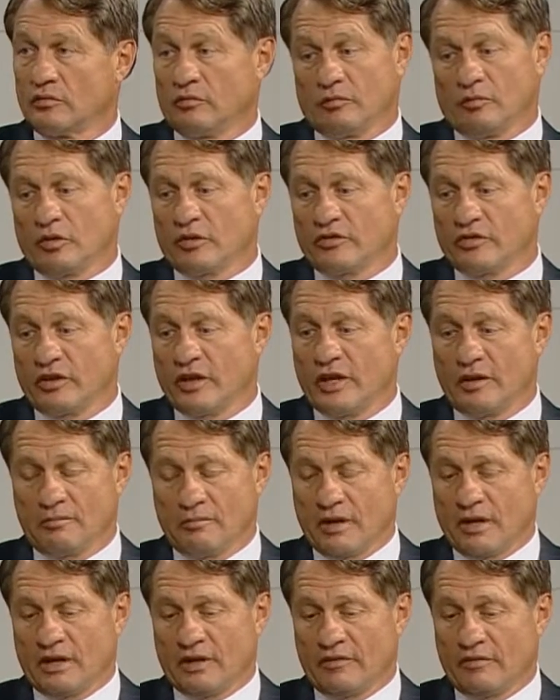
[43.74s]
Once
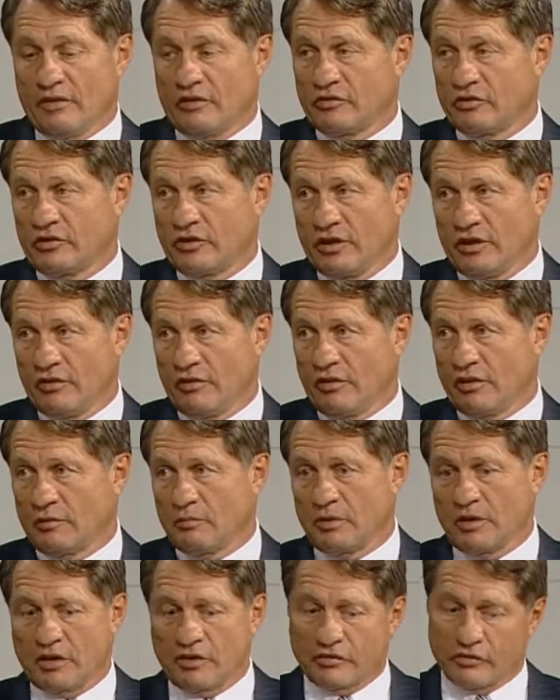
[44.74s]
again, man, the
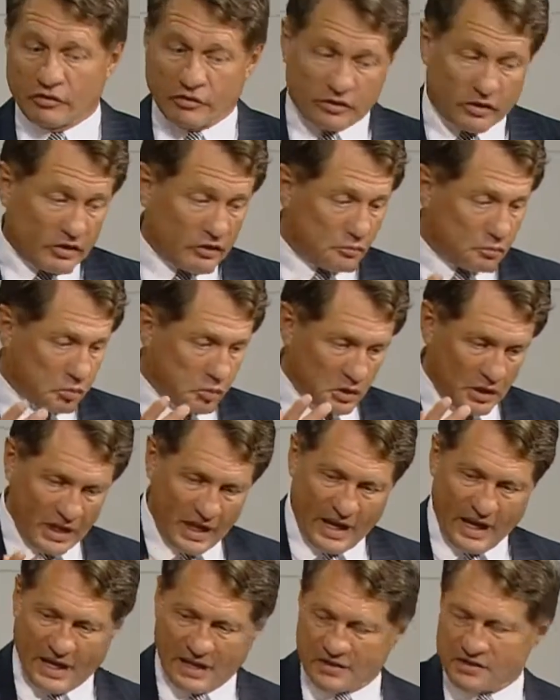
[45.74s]
vegetarian, because they're these
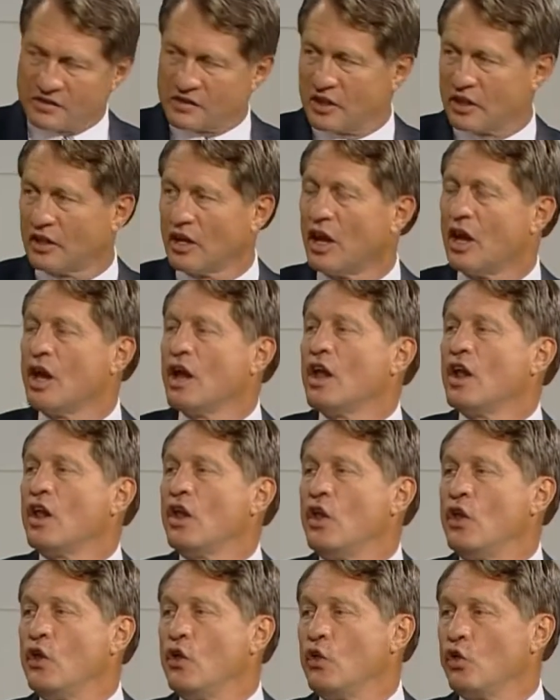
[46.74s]
plants that
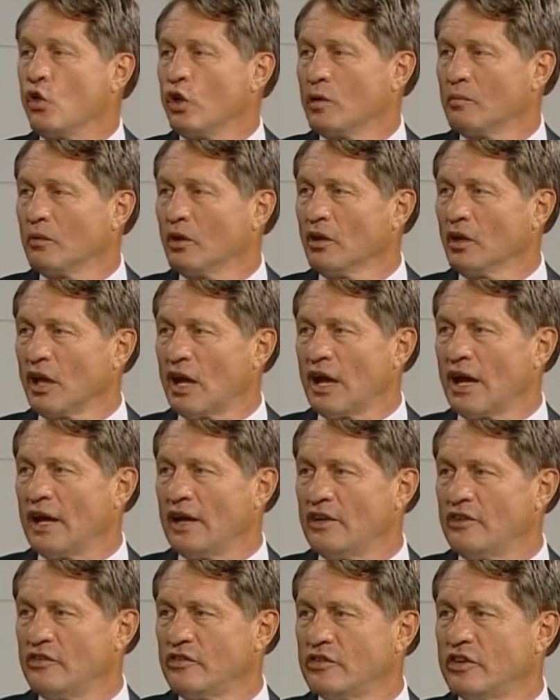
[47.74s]

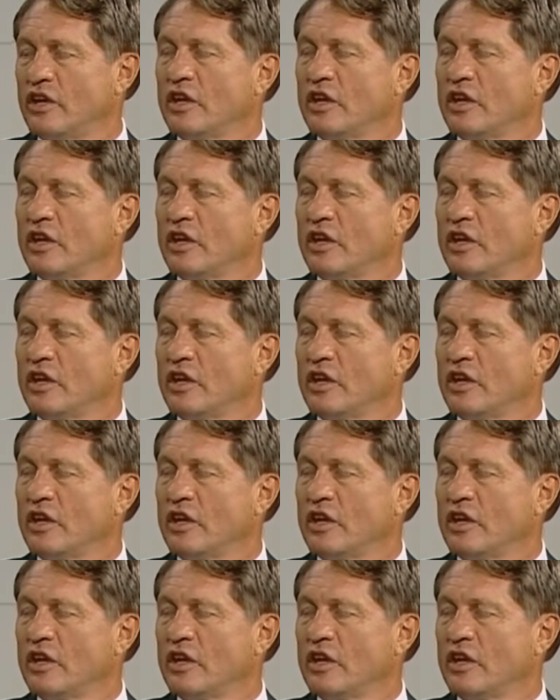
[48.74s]
normalize